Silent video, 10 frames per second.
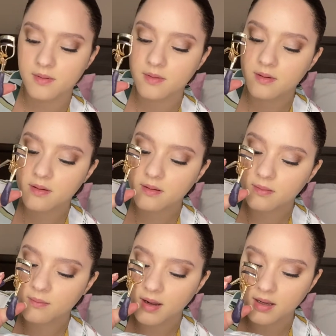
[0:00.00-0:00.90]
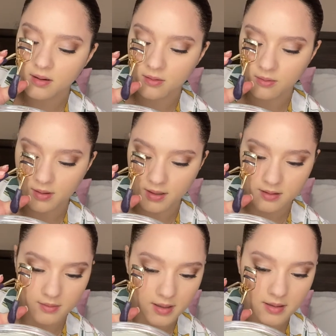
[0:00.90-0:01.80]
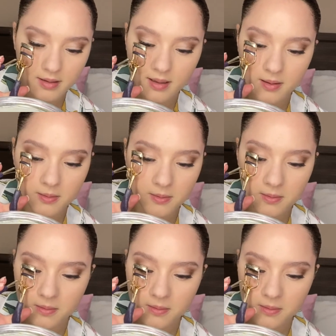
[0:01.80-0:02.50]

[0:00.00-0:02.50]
because mine grow like directly down.